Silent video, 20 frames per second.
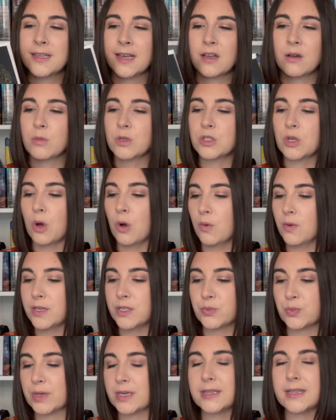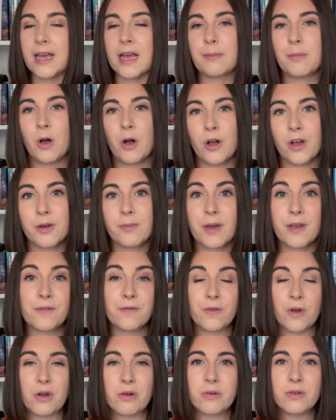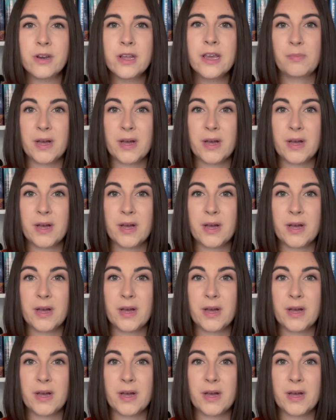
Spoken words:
I almost always read them on my phone.